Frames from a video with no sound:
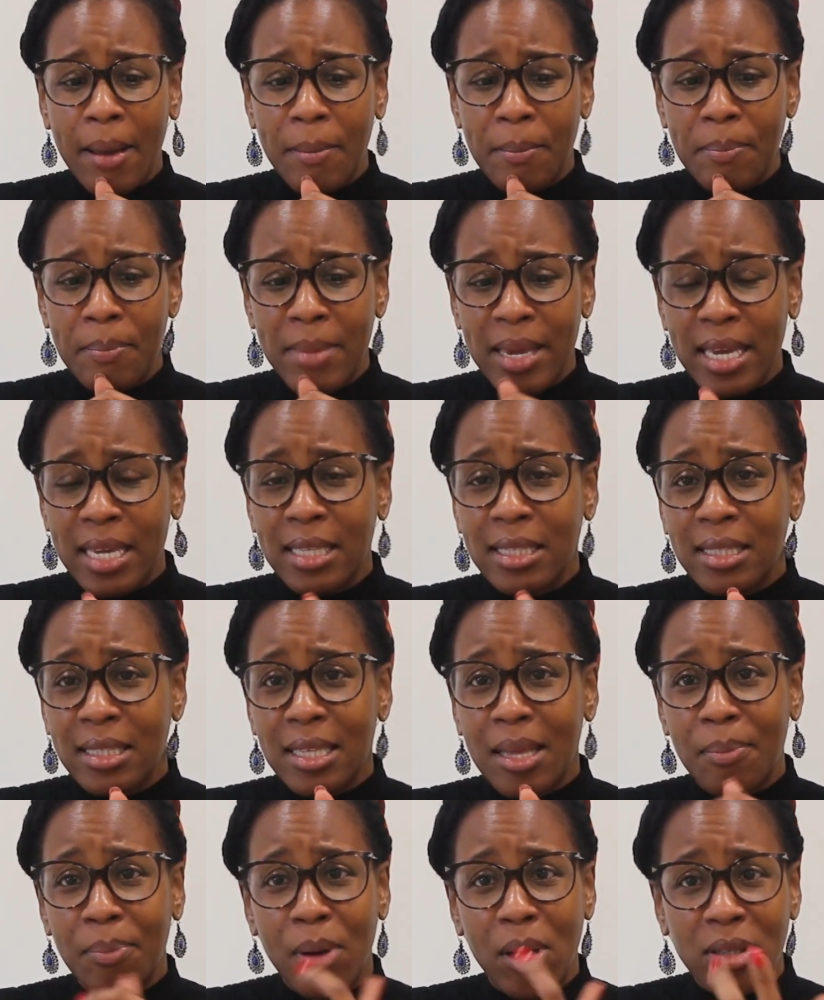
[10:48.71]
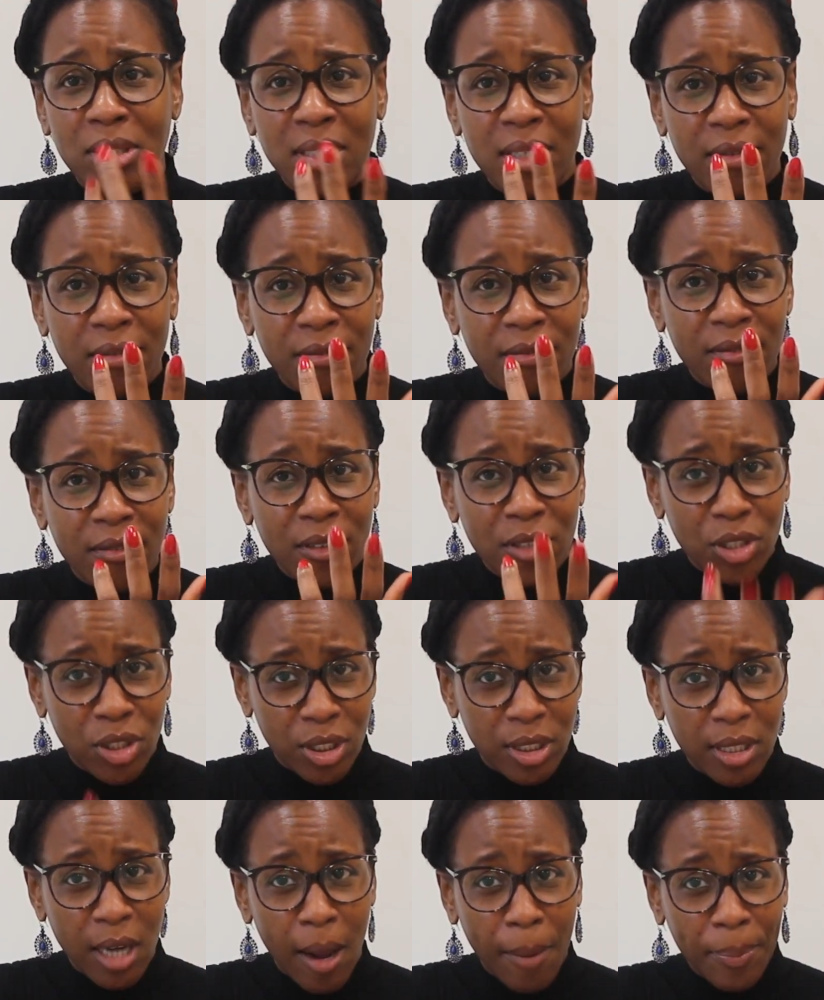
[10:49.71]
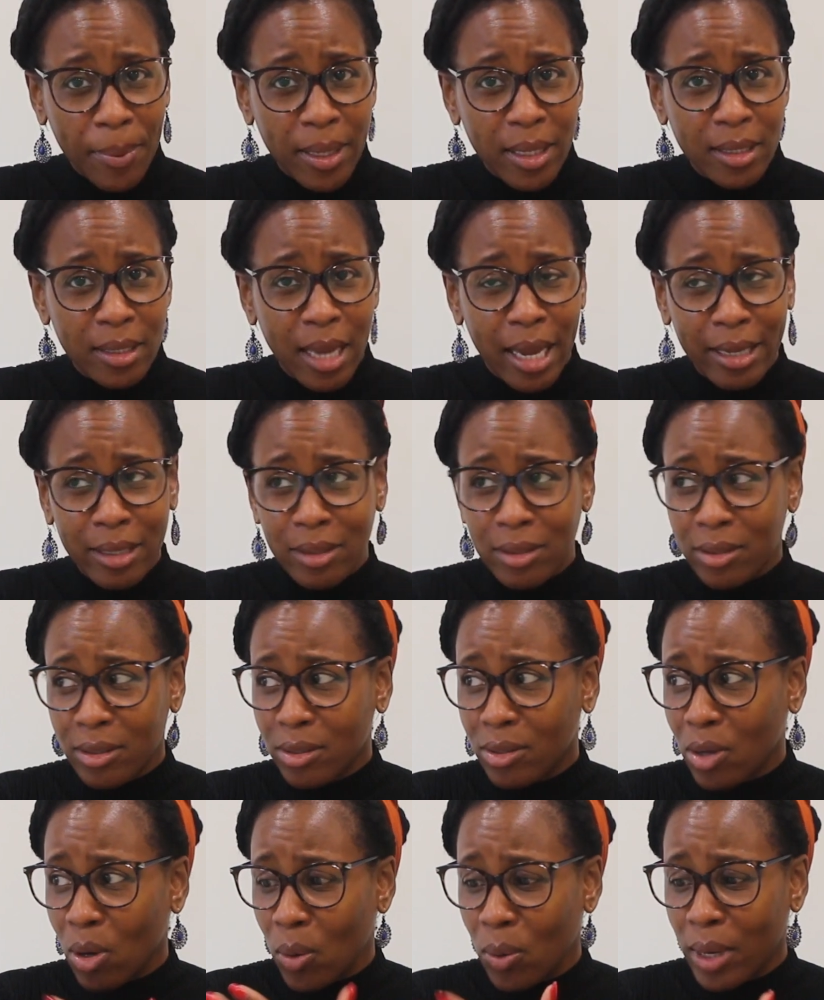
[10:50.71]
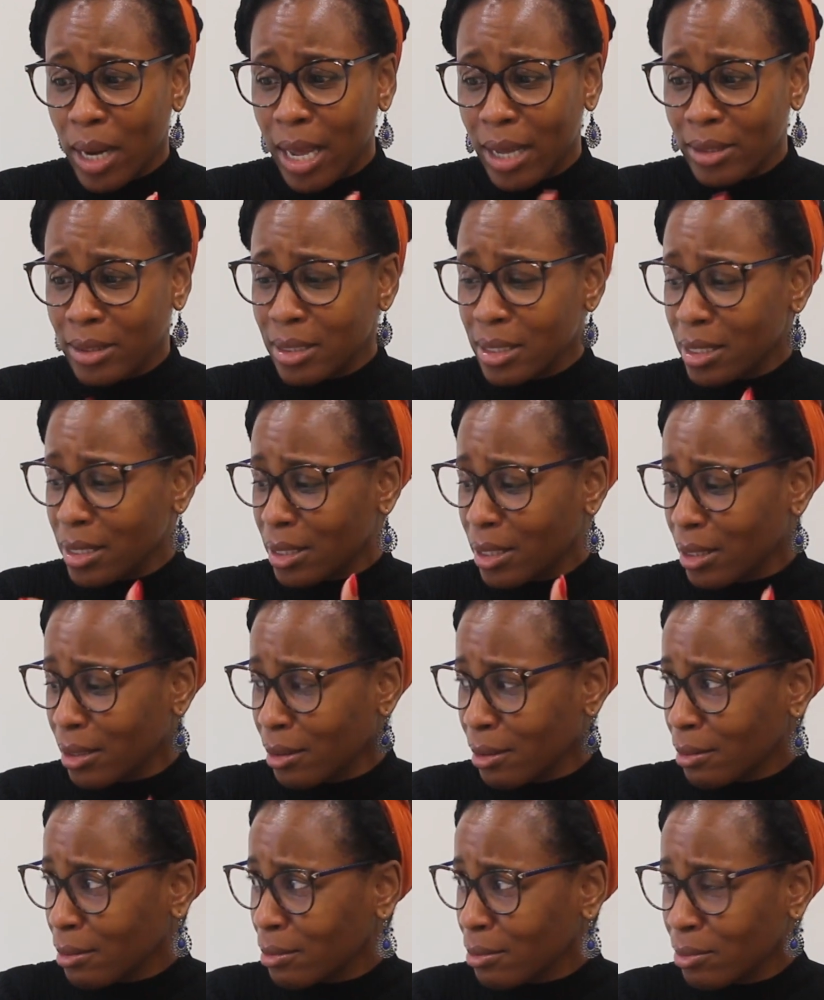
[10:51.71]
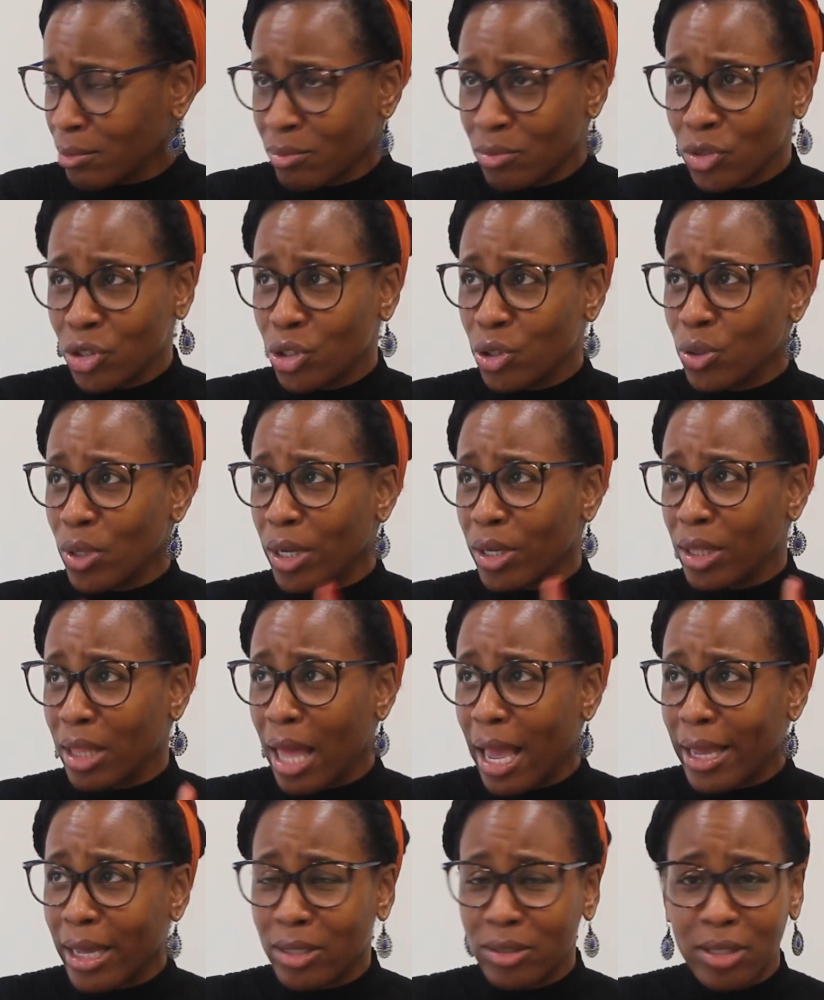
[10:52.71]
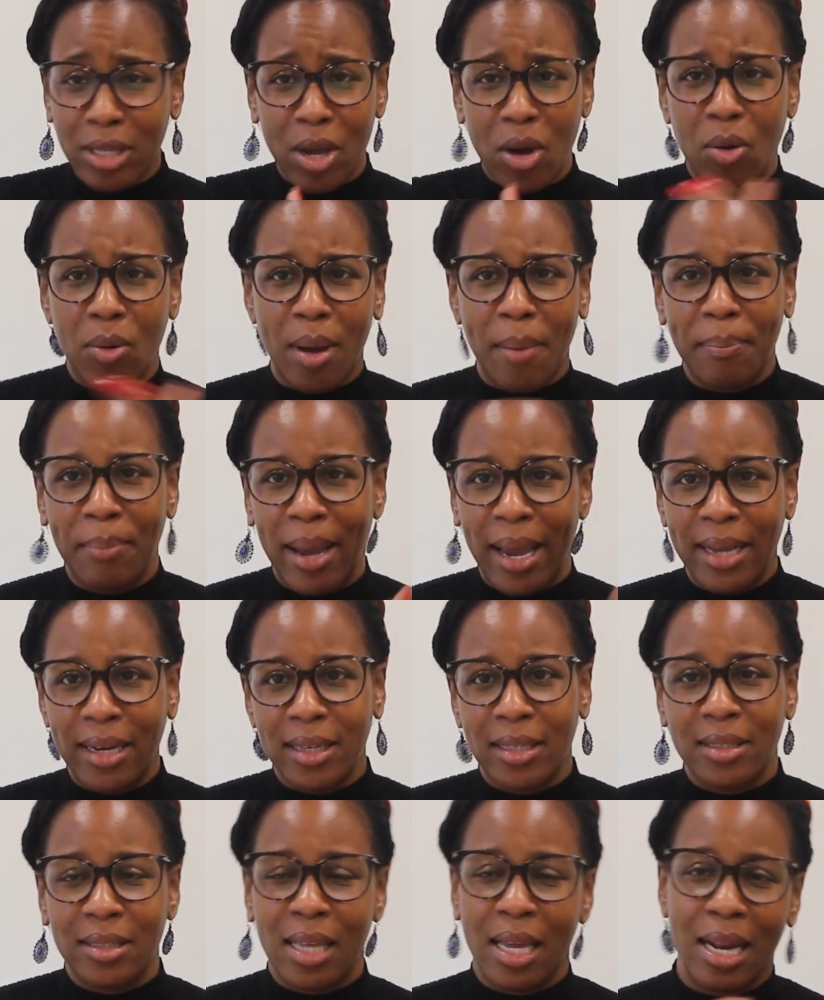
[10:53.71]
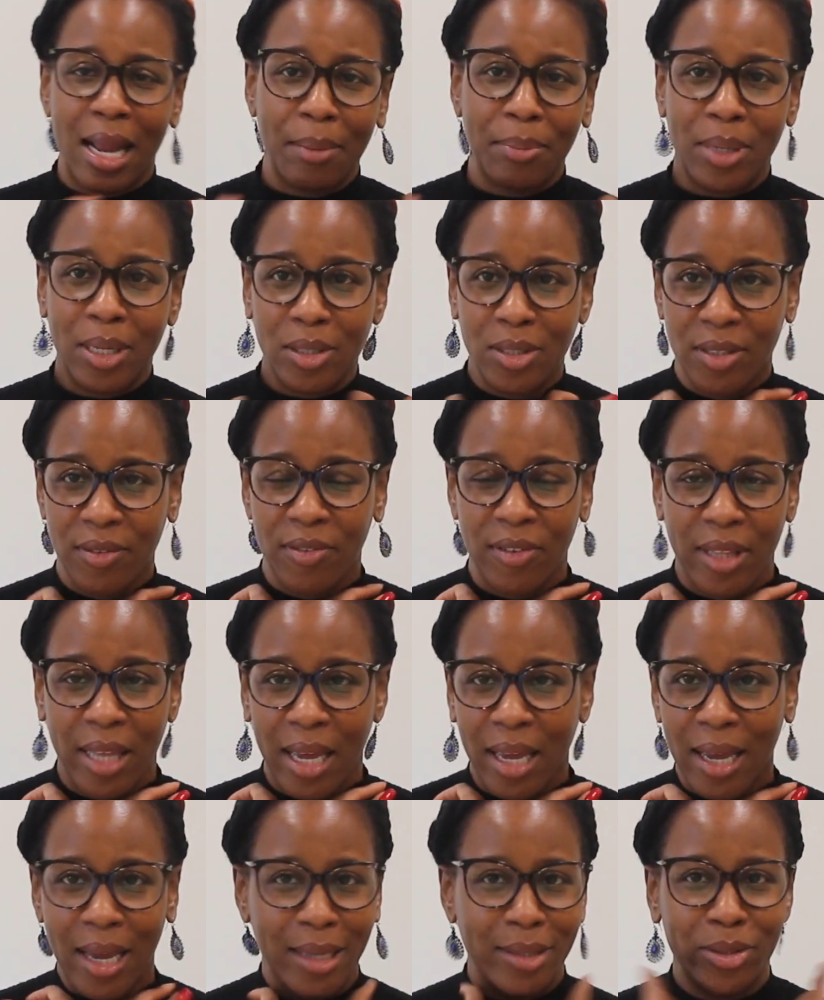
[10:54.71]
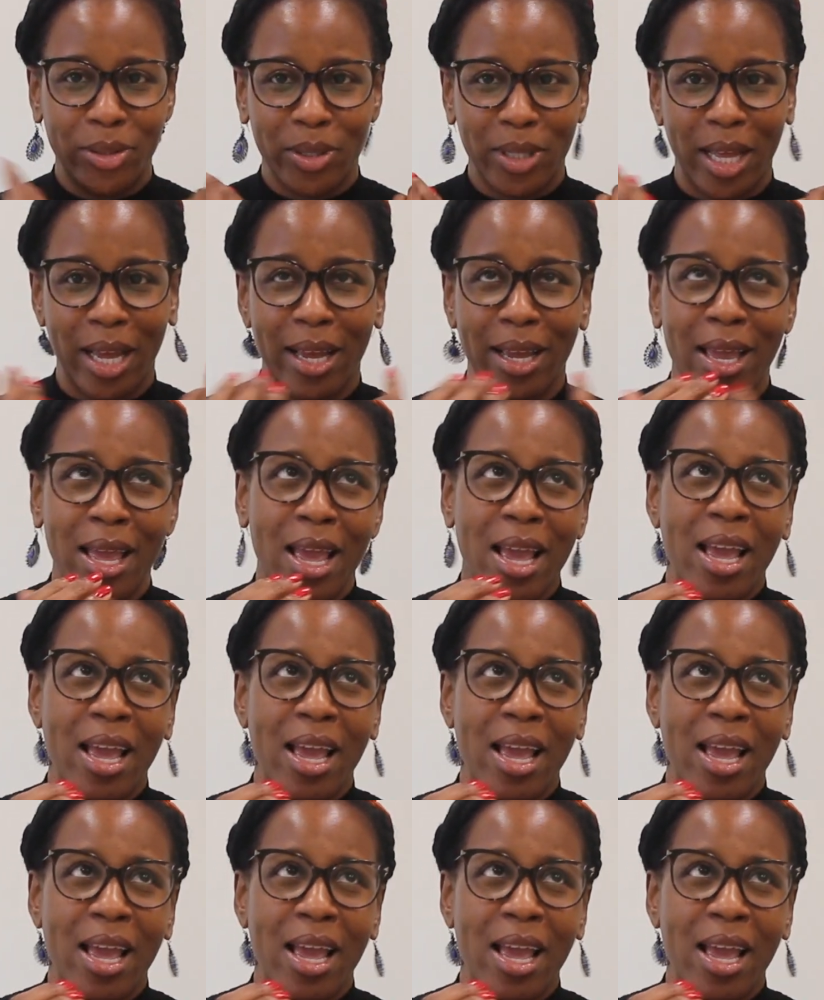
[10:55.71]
means impulsive shopping, like going out, seeing a shoe that you like and say, oh, I'm buying this, and I'm guilty for that. I do that.